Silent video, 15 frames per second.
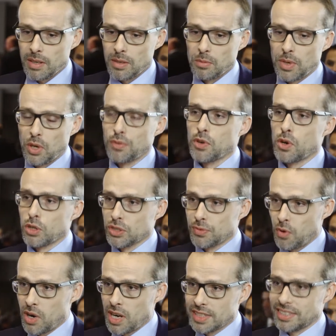Well, of course,
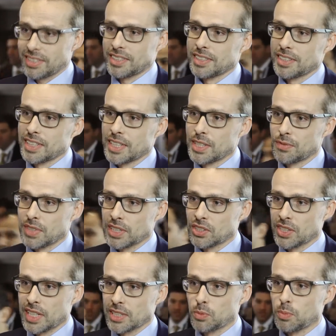for us, it
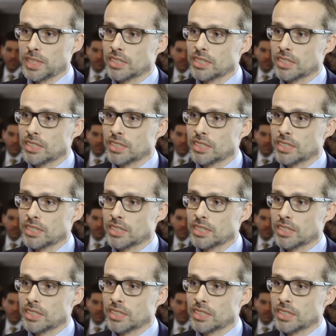originates.